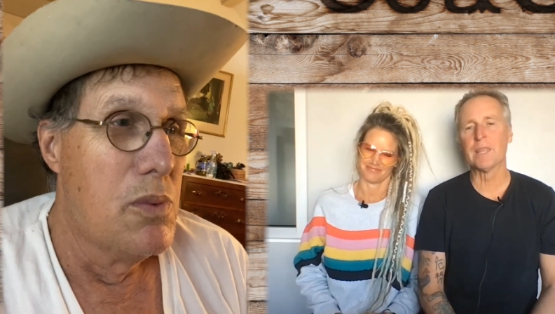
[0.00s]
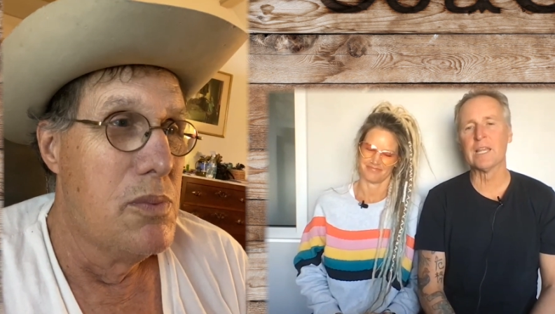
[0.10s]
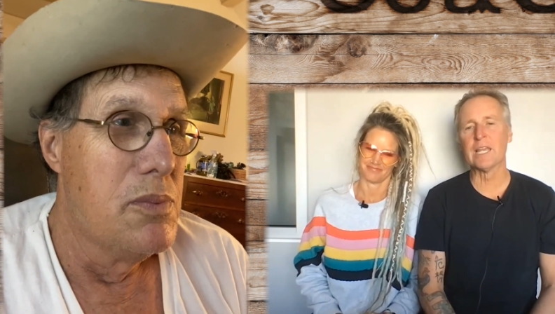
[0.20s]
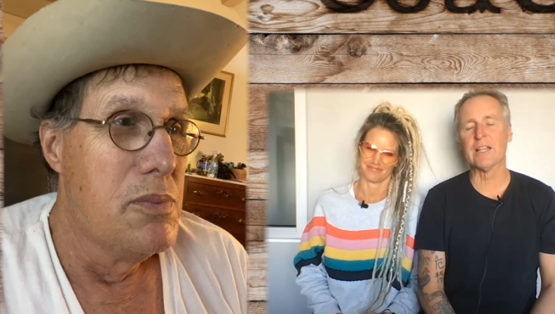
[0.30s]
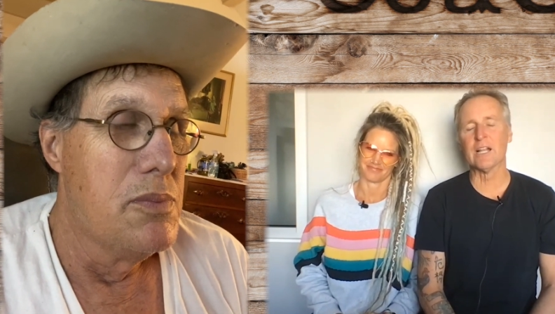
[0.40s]

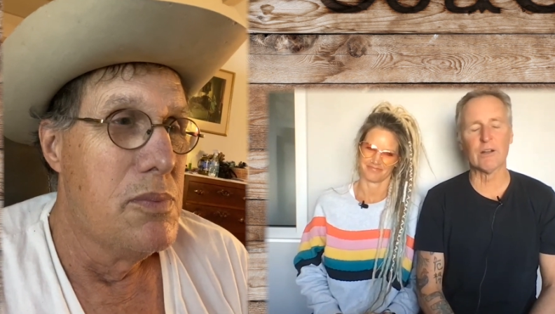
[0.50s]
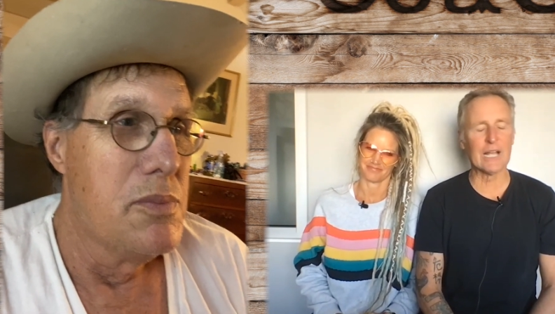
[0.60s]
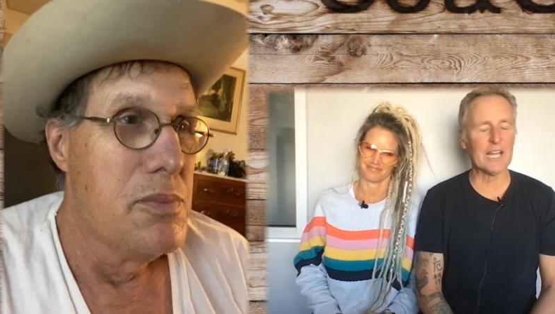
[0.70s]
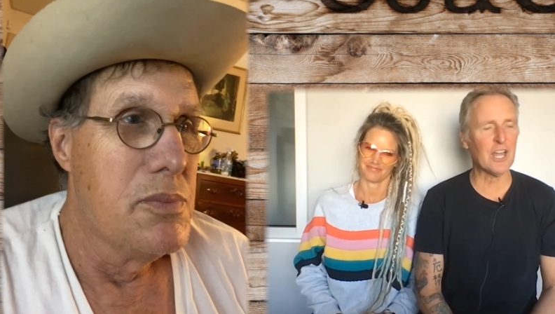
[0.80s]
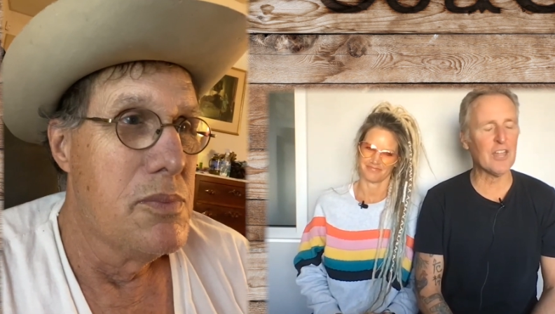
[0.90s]
Speaker 1: Yeah, I
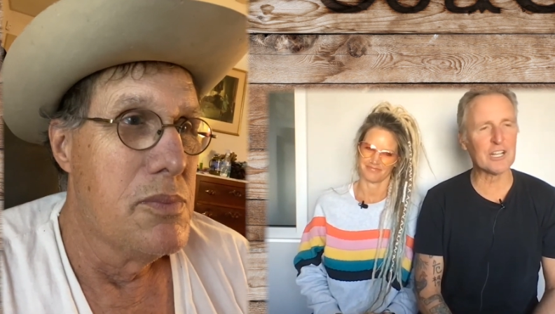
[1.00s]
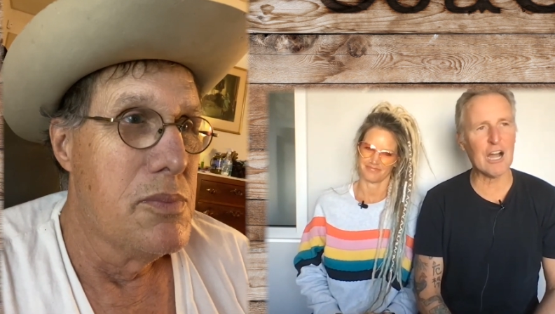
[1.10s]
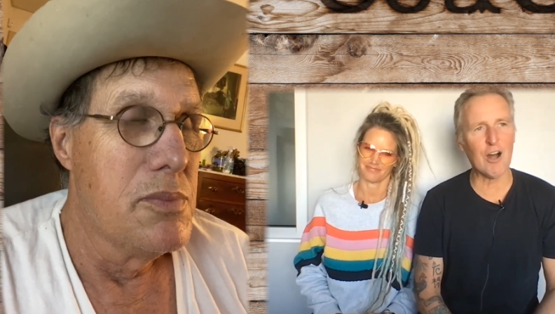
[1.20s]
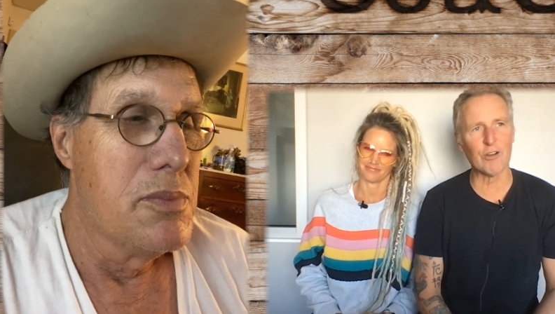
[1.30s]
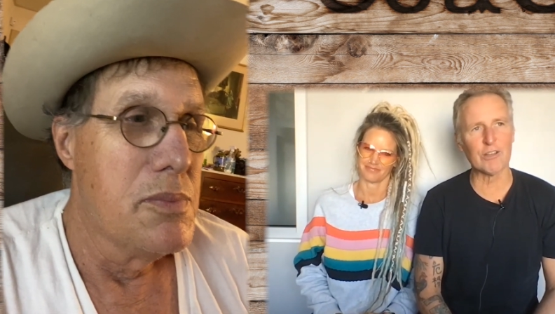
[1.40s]
got another
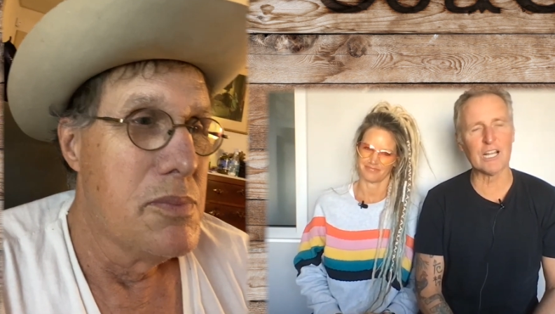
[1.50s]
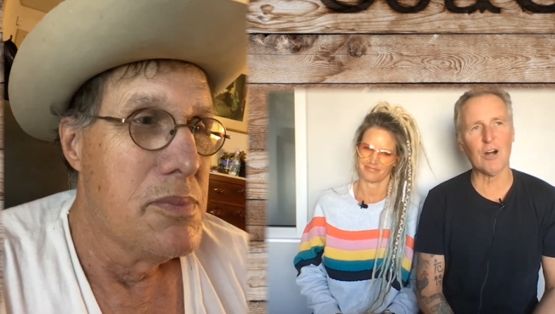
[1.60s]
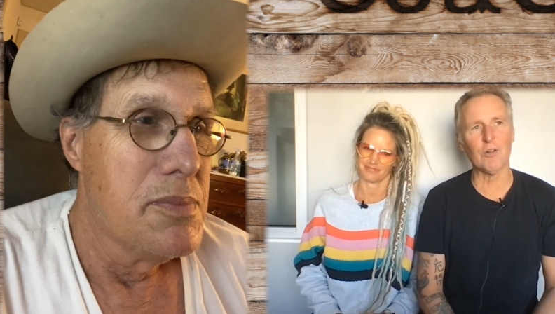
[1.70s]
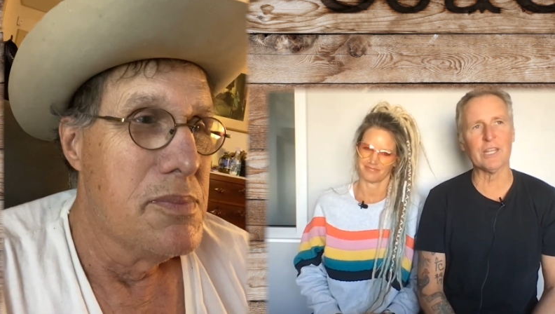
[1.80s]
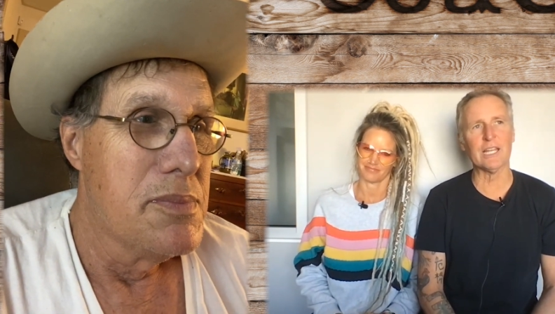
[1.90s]
caller that
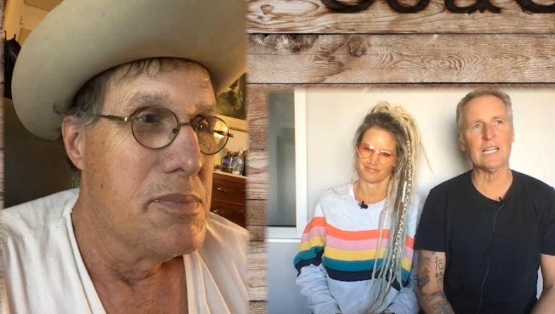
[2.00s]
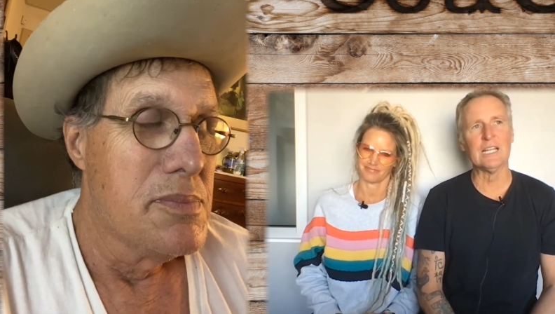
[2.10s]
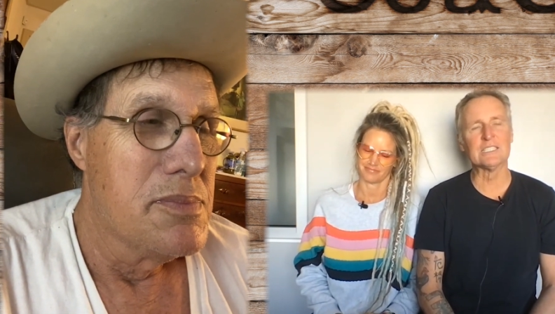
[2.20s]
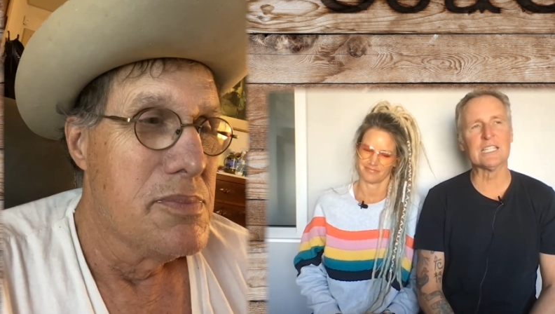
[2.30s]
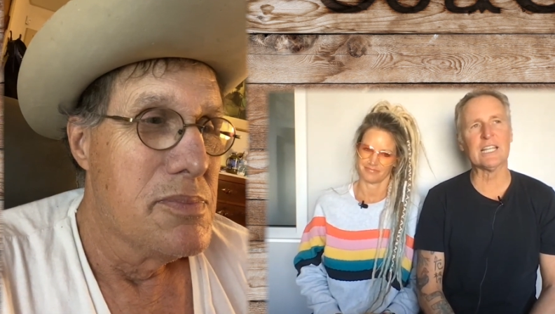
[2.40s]
called in
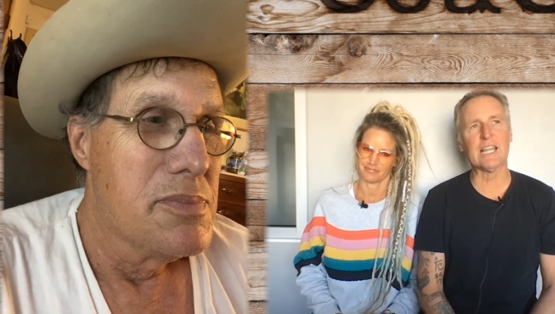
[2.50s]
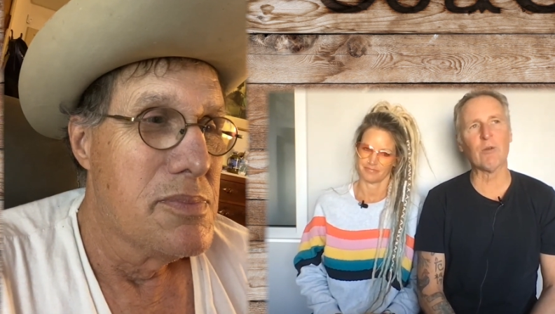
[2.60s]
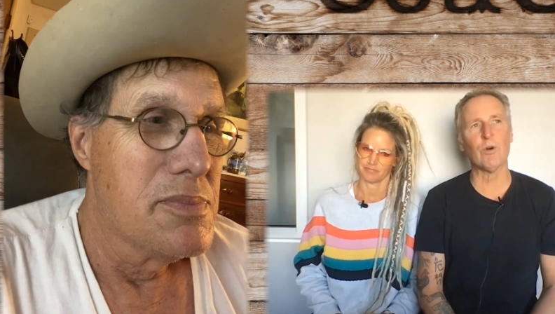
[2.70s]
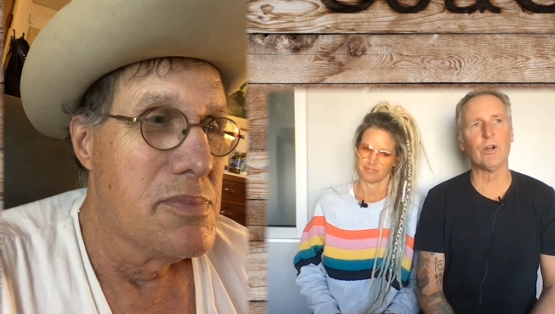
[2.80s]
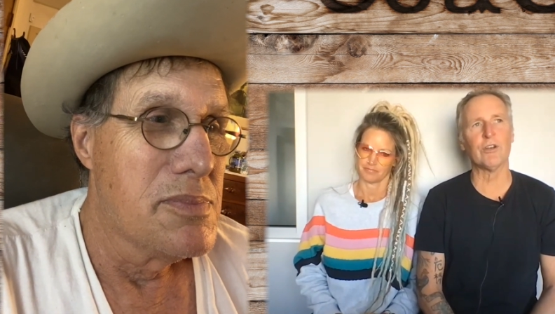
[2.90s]
said they
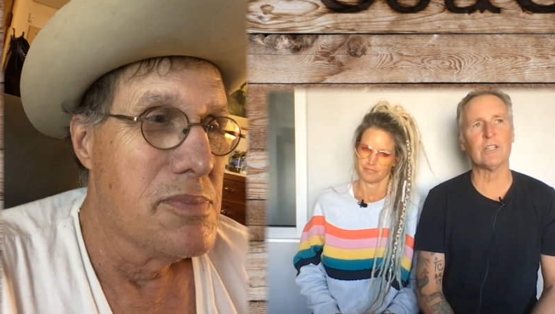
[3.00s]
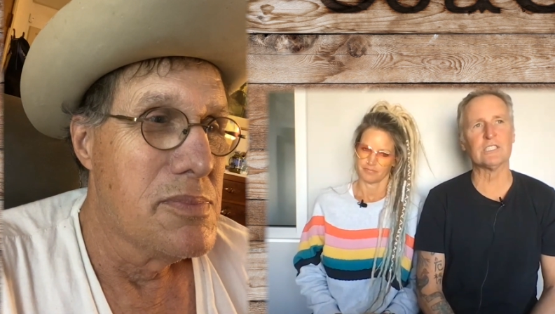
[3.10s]
wondered